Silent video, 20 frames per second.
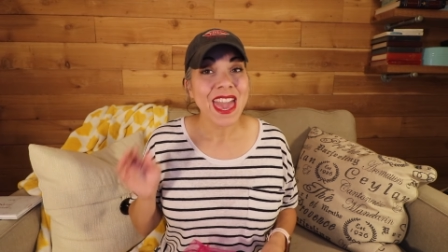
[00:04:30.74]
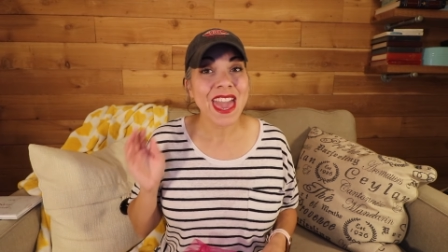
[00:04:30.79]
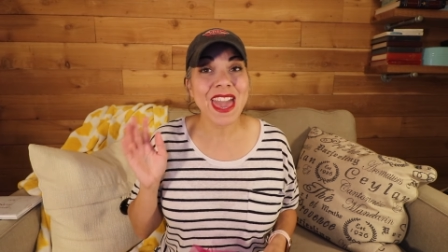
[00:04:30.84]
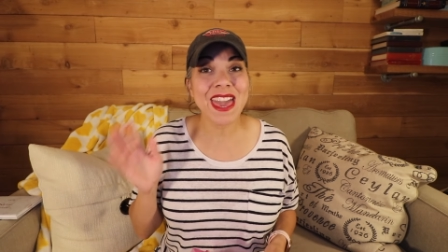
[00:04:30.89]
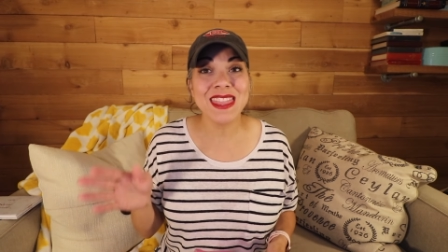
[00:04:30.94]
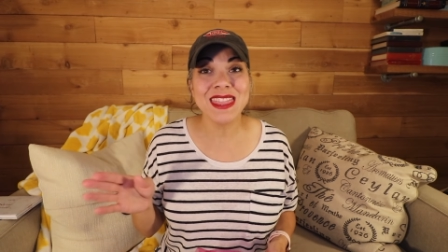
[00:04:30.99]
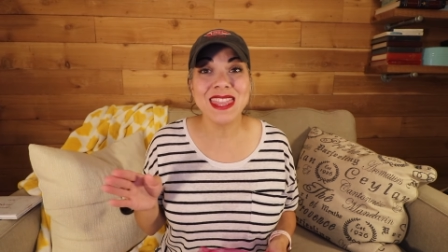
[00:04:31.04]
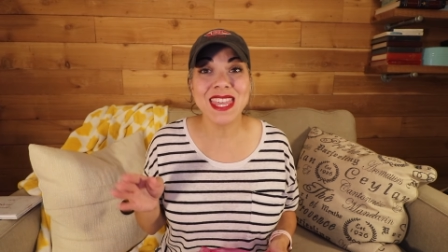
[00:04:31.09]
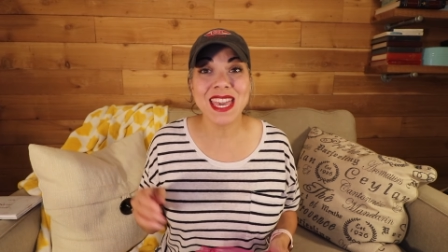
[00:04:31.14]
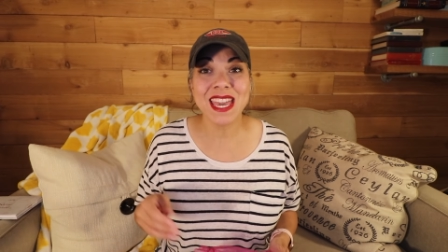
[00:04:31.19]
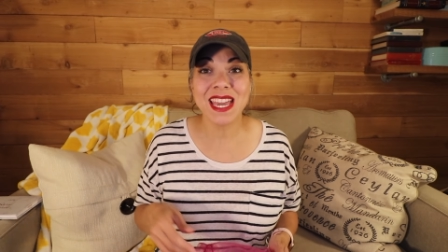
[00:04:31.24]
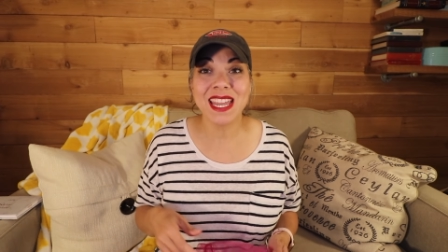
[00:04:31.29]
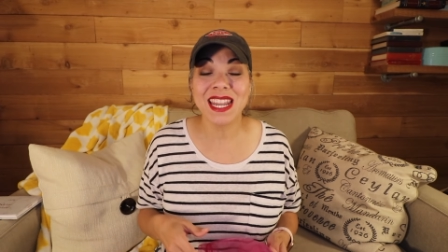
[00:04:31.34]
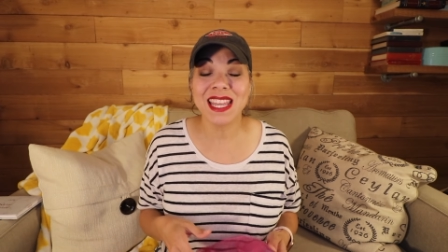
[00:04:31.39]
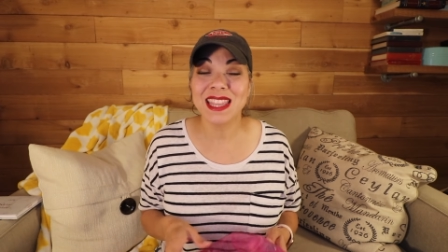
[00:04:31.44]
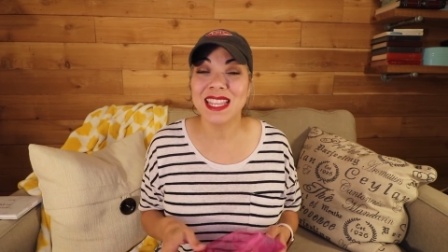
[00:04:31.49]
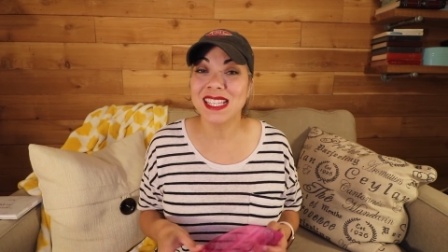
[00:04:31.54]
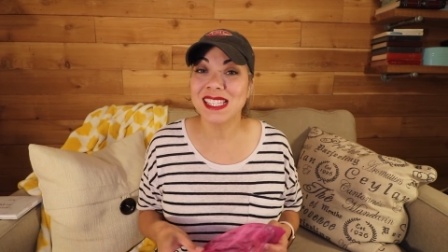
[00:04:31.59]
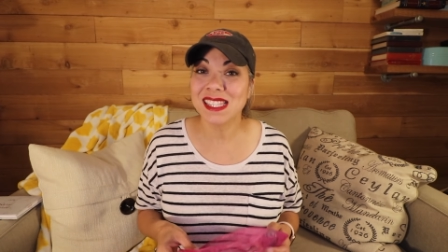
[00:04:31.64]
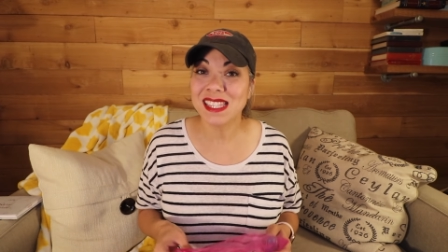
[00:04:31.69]
And
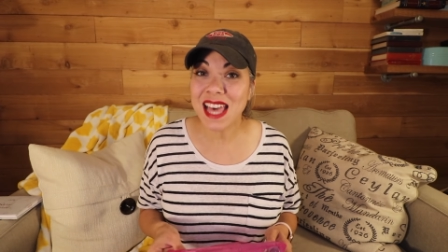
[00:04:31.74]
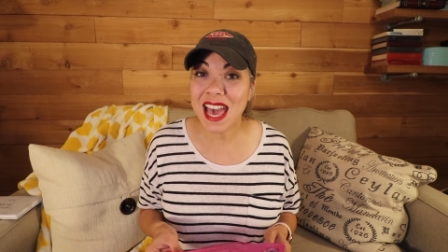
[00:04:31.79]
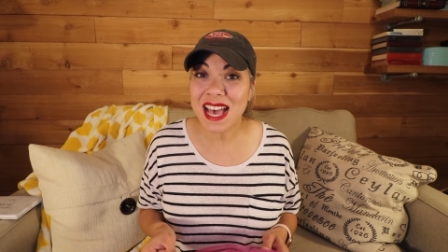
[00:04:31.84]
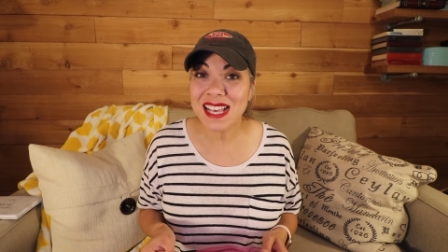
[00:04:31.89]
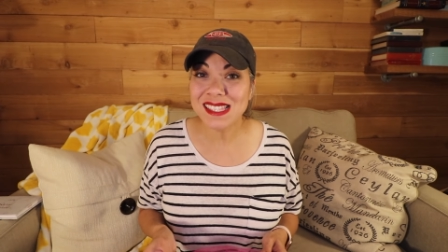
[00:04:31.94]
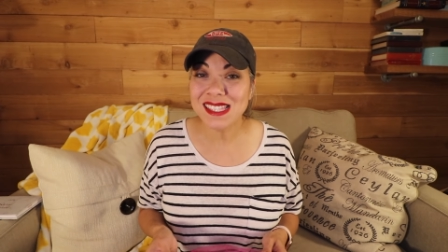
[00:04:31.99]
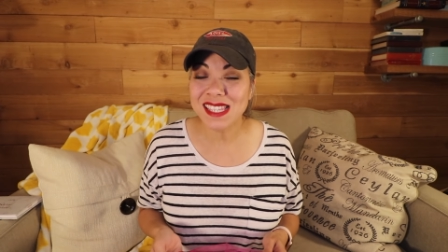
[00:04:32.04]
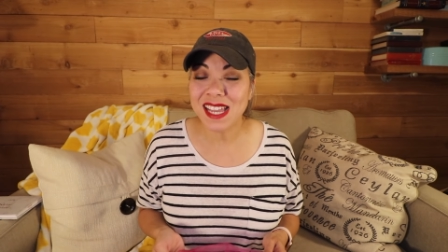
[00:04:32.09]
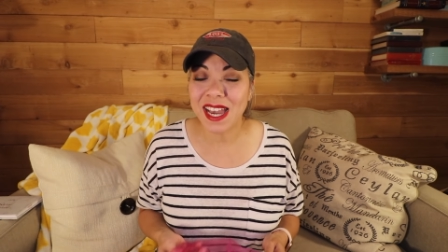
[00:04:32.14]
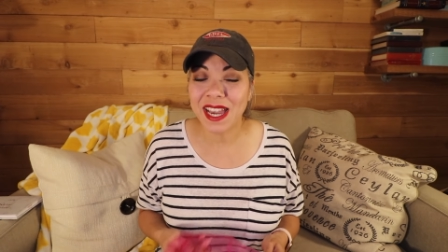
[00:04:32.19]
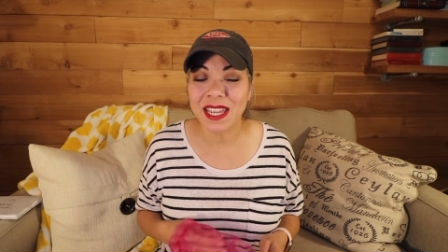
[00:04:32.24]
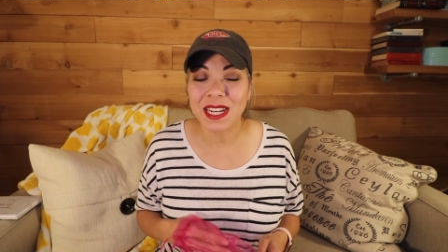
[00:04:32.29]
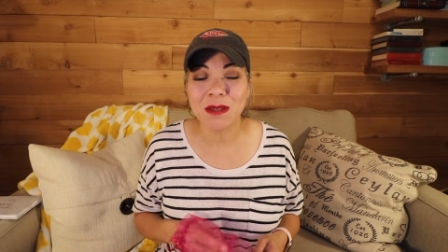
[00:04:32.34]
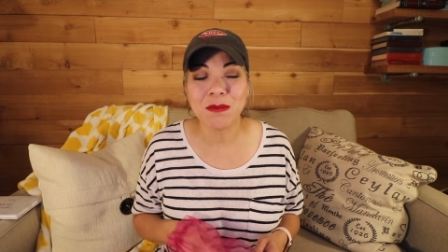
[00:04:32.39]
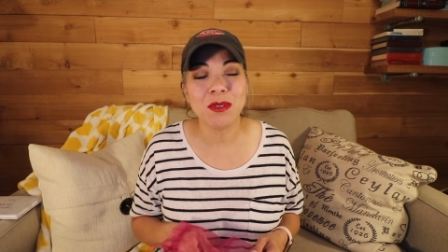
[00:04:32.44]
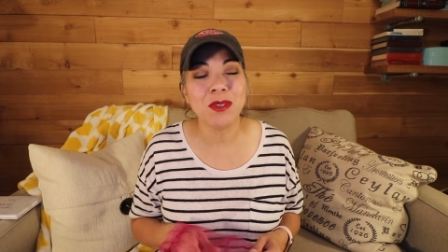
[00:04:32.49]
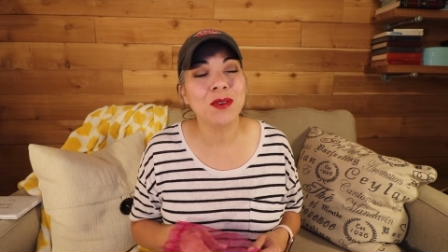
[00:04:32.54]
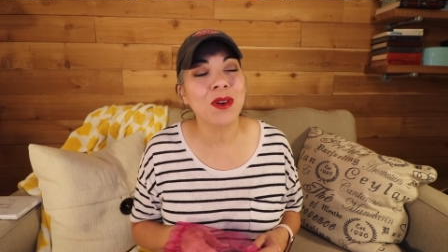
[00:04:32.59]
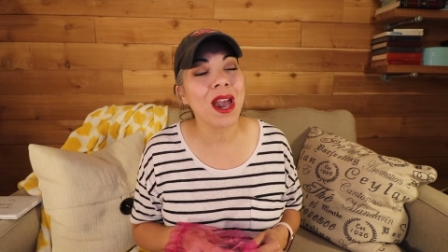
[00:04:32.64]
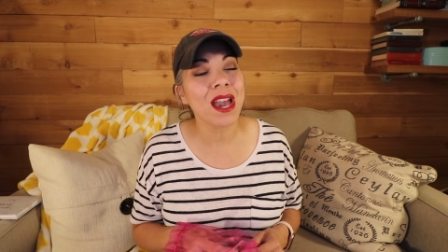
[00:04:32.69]
then this last
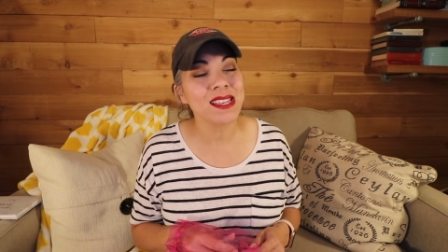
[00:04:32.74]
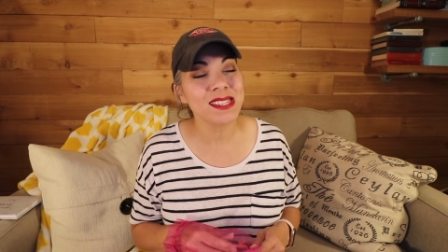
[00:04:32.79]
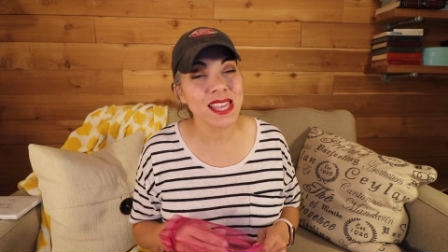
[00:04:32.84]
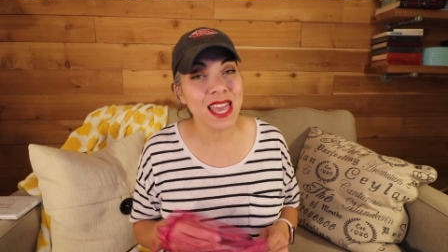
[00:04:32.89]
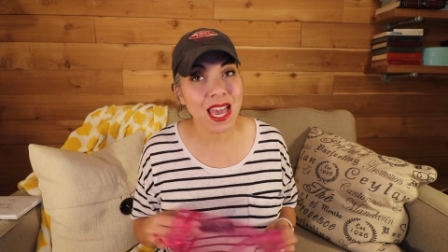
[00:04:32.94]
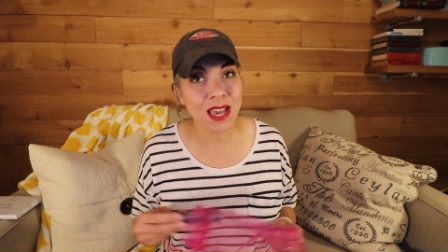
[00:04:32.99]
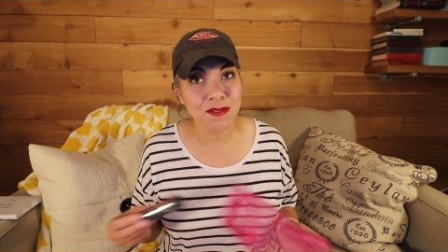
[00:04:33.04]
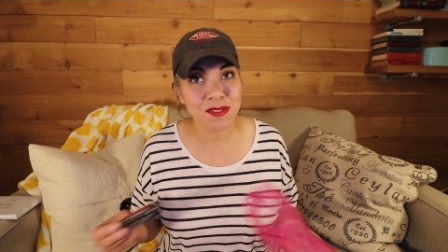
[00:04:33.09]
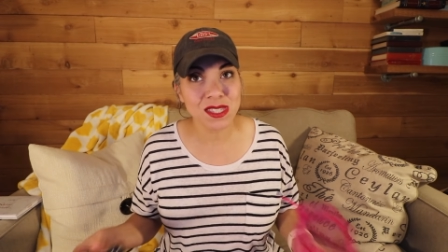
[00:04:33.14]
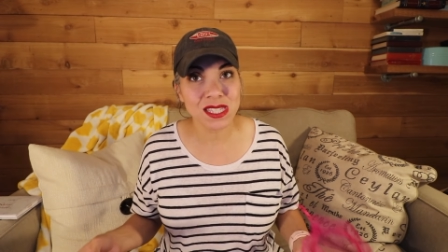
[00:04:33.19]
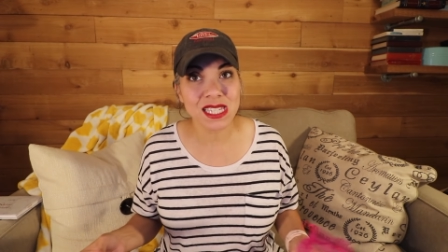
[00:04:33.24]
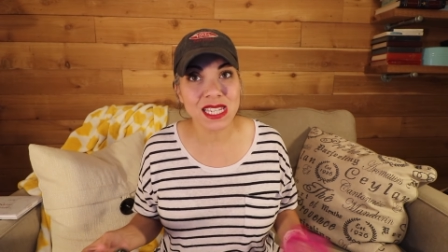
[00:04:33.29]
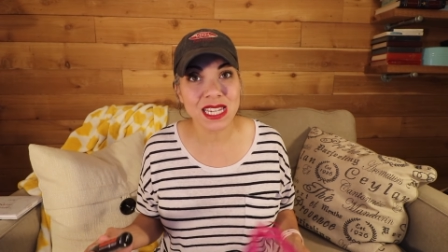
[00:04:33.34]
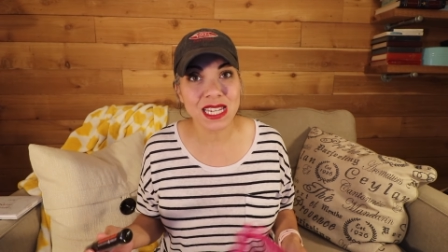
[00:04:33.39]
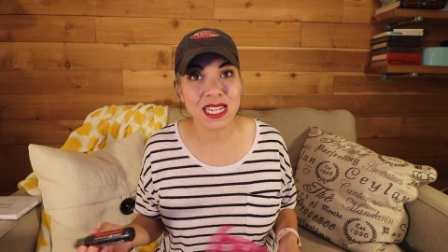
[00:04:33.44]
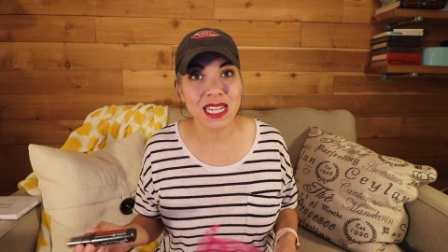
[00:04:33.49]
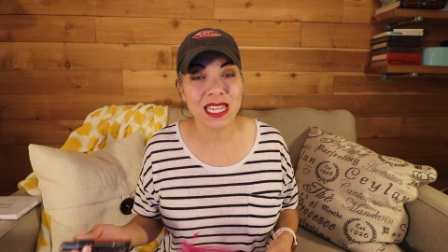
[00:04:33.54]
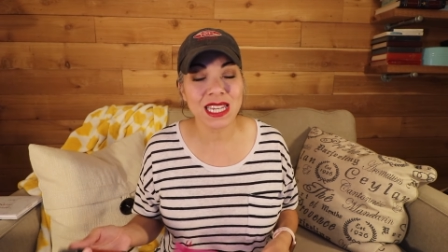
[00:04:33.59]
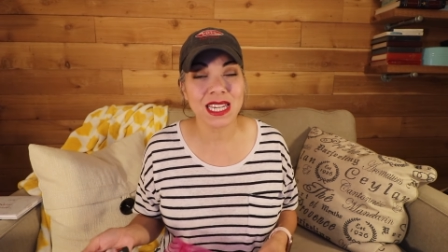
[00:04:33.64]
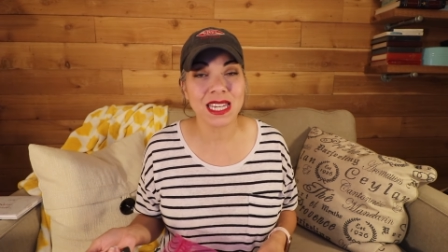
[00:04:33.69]
item you guys have
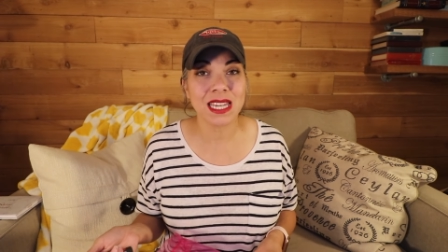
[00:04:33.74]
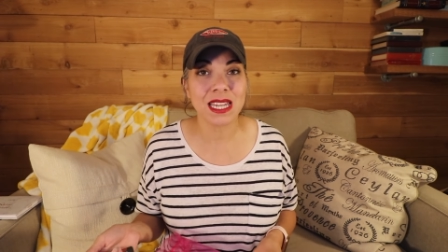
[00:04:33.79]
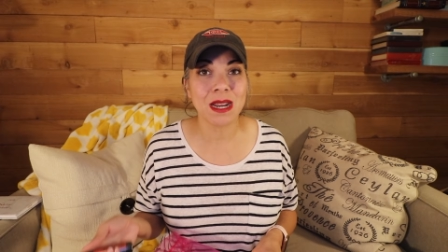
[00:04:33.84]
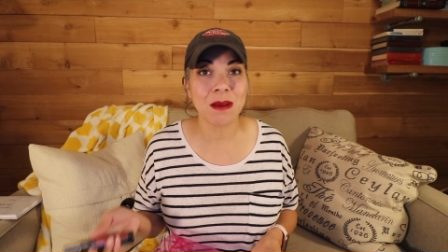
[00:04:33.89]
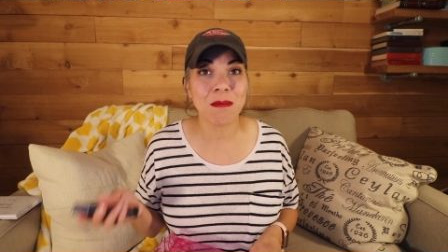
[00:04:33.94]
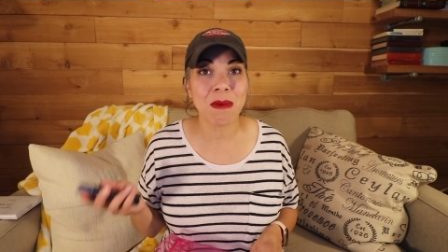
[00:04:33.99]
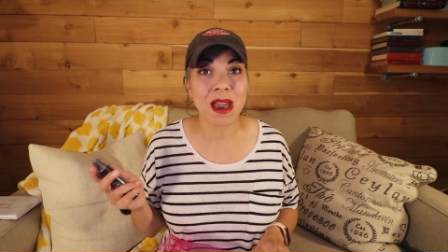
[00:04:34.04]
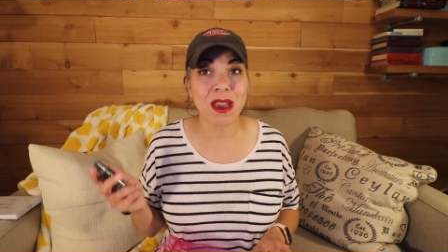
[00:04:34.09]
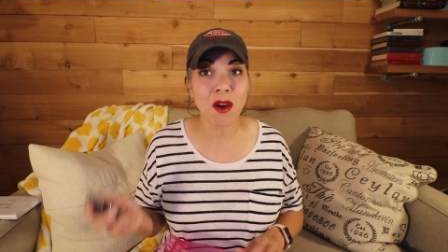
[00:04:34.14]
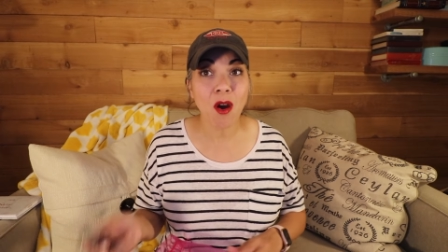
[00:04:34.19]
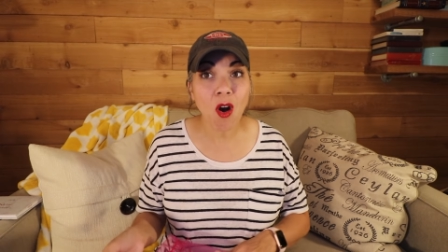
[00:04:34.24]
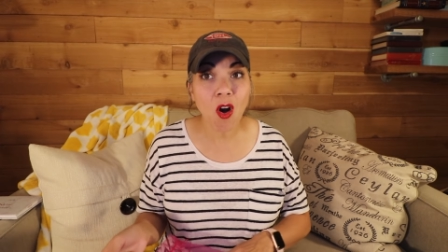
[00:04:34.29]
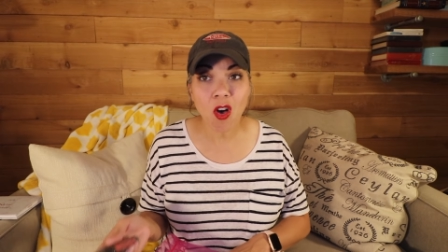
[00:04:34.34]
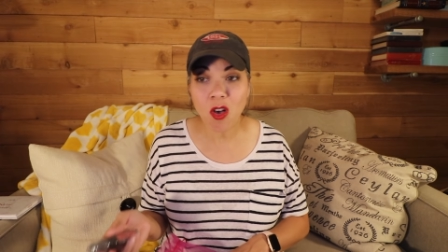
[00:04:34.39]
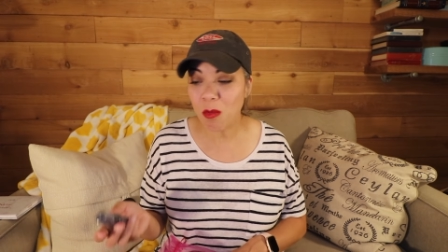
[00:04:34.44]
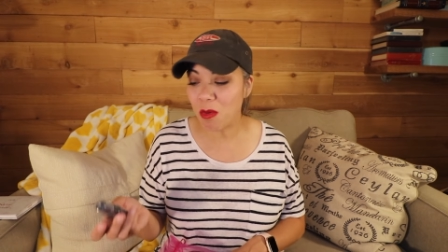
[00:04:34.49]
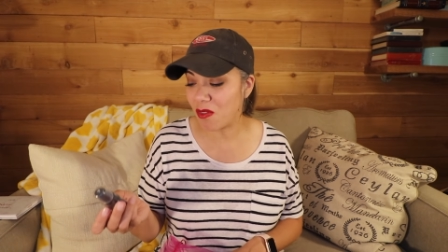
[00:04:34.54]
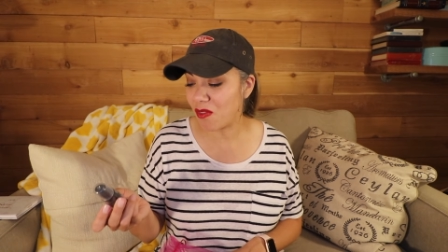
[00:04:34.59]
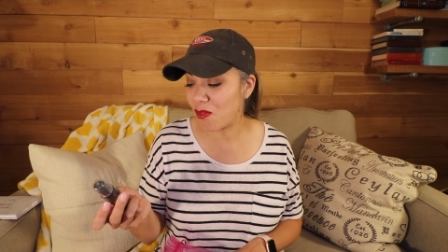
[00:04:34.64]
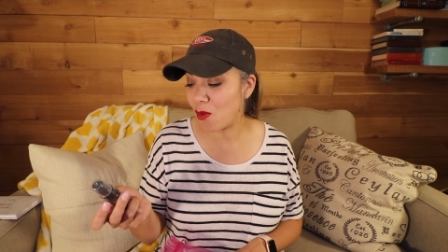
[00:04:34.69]
seen in my
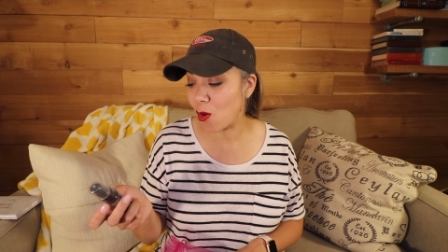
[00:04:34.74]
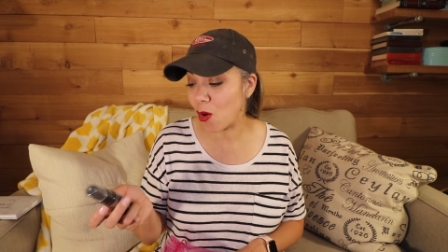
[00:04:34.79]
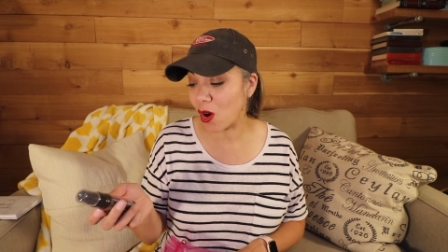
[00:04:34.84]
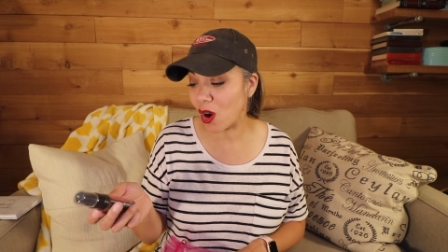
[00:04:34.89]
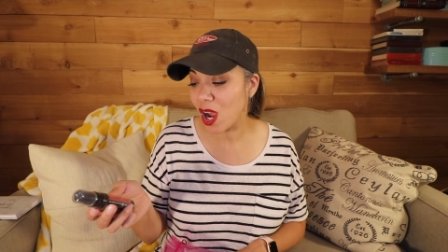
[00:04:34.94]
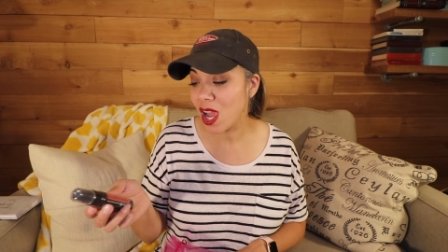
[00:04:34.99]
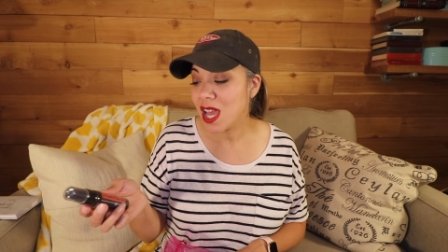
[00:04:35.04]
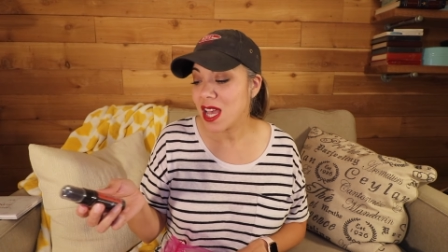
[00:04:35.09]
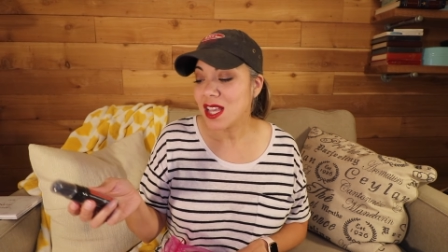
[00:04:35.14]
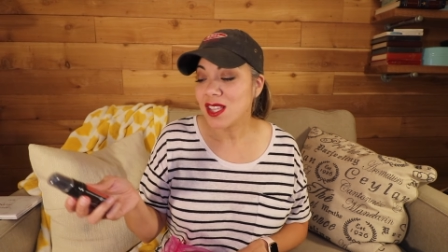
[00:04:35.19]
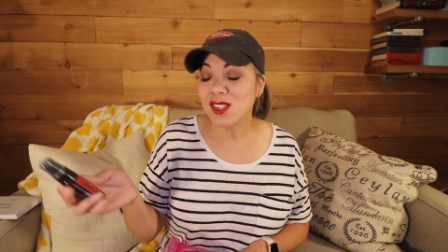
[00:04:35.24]
haul before.